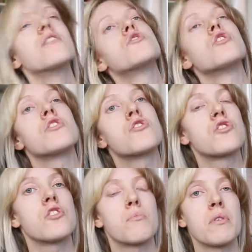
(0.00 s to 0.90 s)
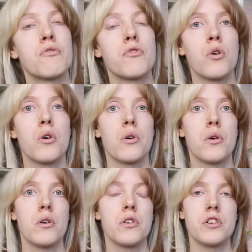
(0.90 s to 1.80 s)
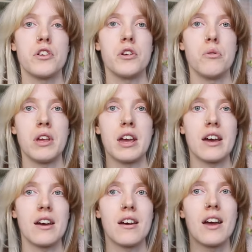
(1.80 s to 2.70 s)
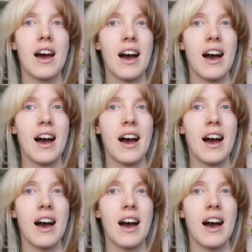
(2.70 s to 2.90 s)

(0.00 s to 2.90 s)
just before New Year